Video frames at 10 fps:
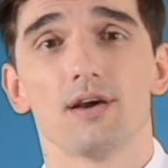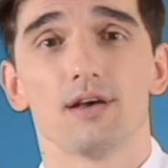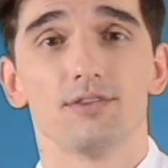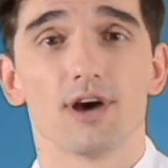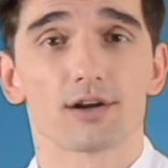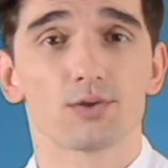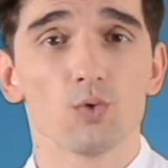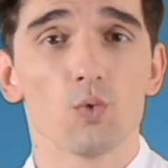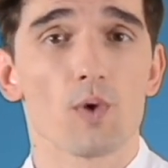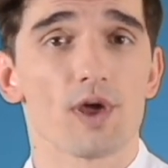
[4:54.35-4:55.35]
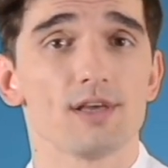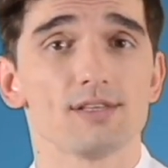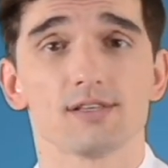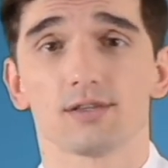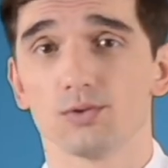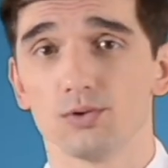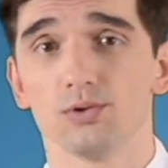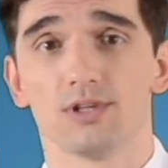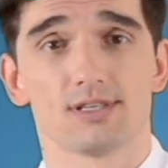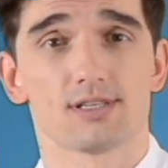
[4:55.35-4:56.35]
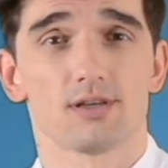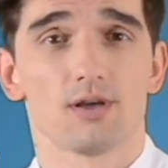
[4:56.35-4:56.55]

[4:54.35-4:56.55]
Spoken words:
There are two ways to do this.